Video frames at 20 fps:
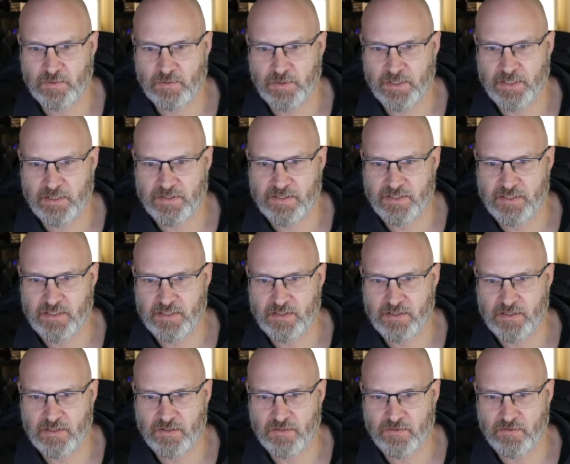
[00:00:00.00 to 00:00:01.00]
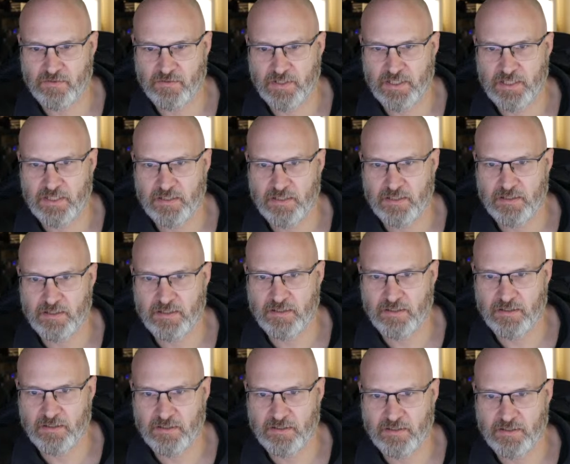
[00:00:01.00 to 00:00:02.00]
Where is it?
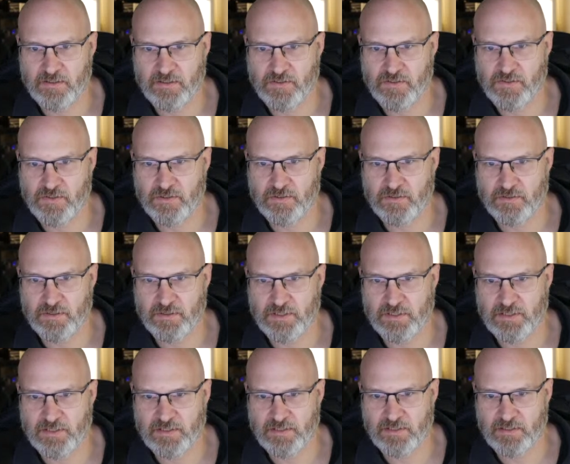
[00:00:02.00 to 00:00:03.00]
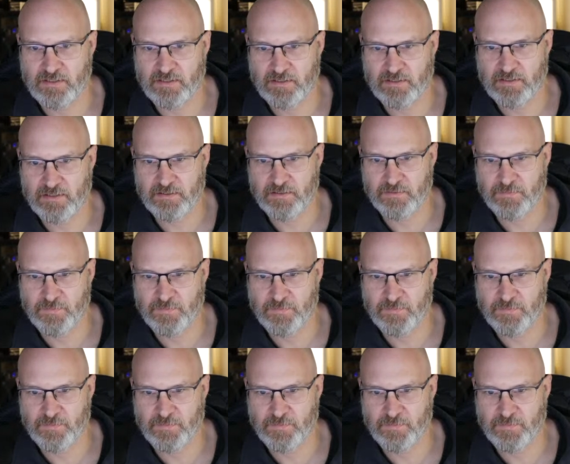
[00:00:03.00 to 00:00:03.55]
Conveyor, controller,